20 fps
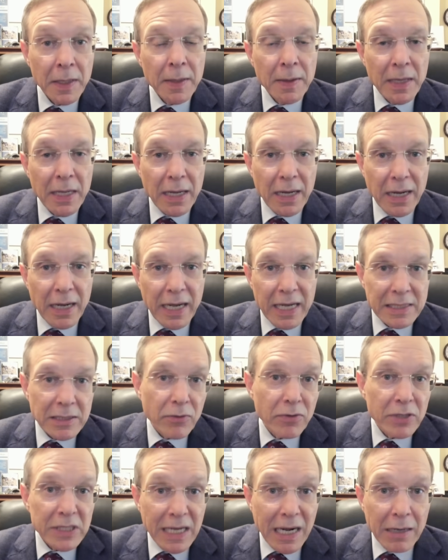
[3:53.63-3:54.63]
uh, as a
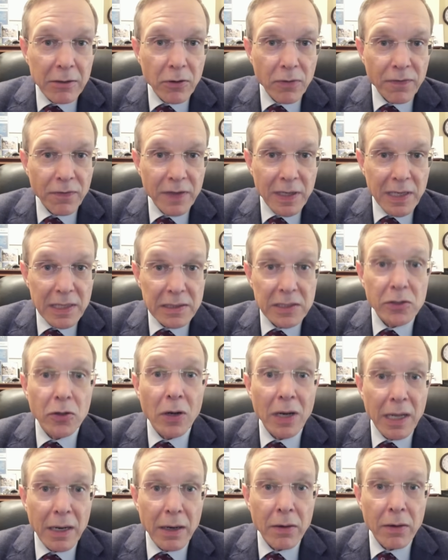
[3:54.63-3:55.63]
result of the
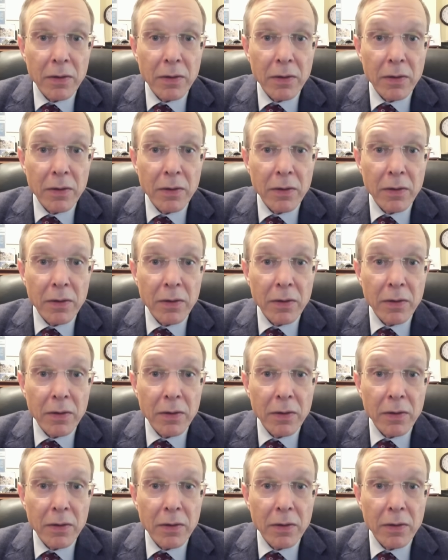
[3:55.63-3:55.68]
solar